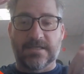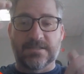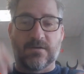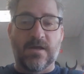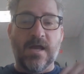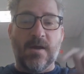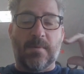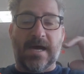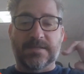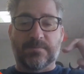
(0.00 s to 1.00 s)
So
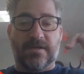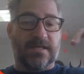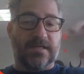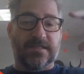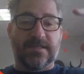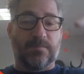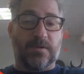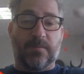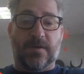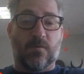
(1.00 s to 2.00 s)
box breathing is simple.
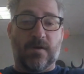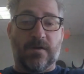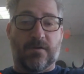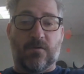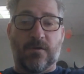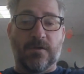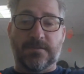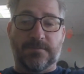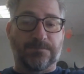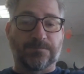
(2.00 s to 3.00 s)
You pick one of the corners,